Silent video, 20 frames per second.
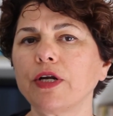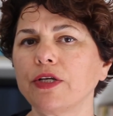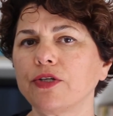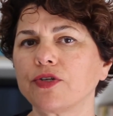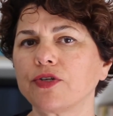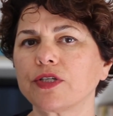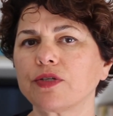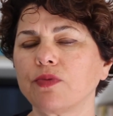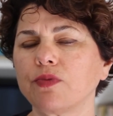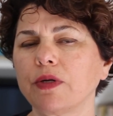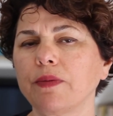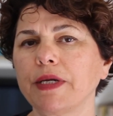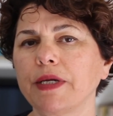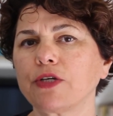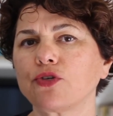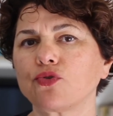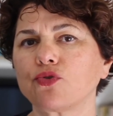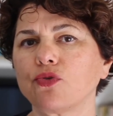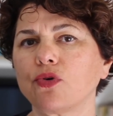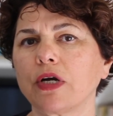You just want to
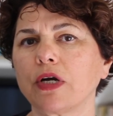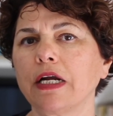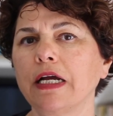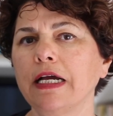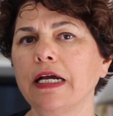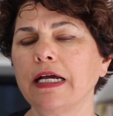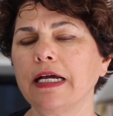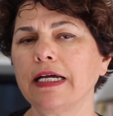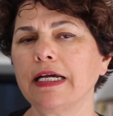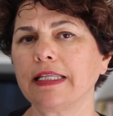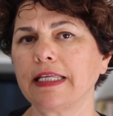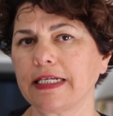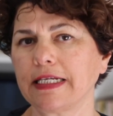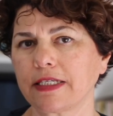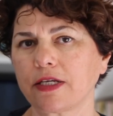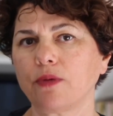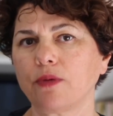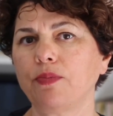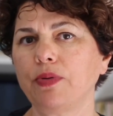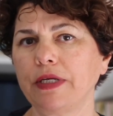make sure that
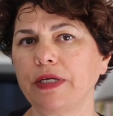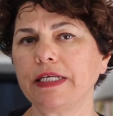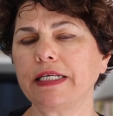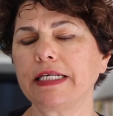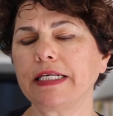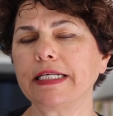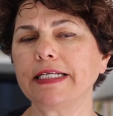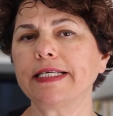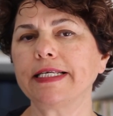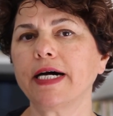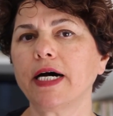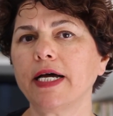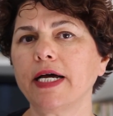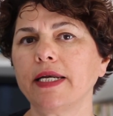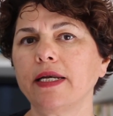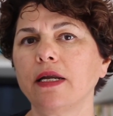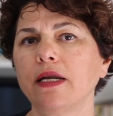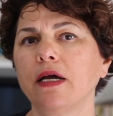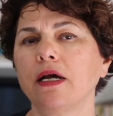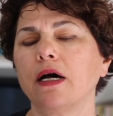it's completely
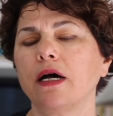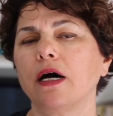done.